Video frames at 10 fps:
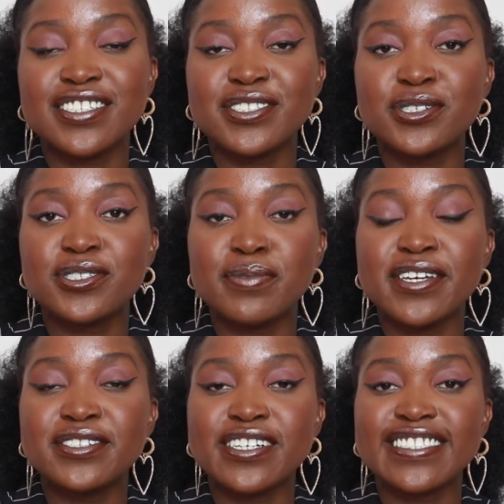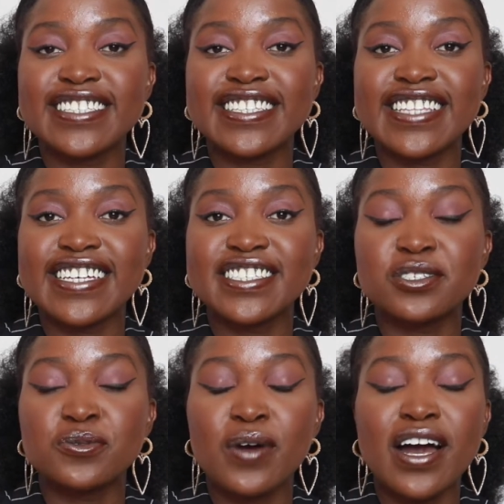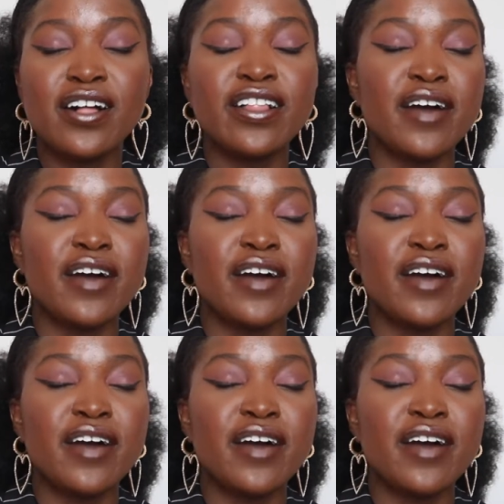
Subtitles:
can do some interesting things as well,